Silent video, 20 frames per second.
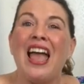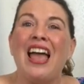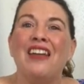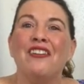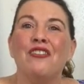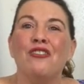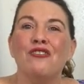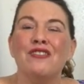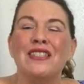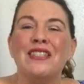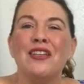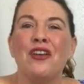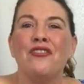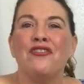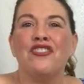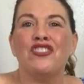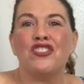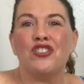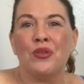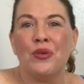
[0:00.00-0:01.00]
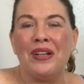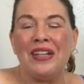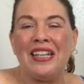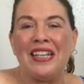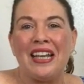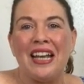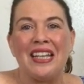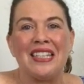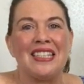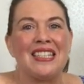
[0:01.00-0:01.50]
And also, for
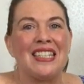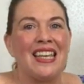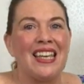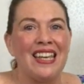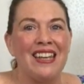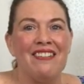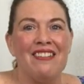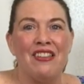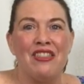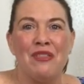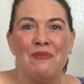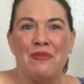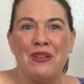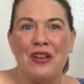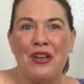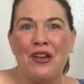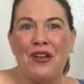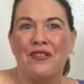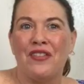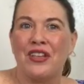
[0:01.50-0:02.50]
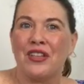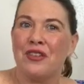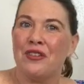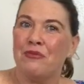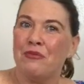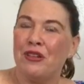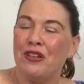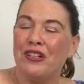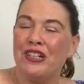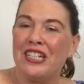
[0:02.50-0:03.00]
joining us here at the Minerva
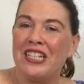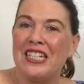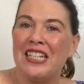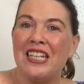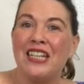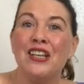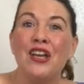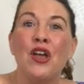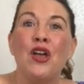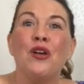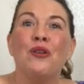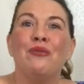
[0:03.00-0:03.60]
community,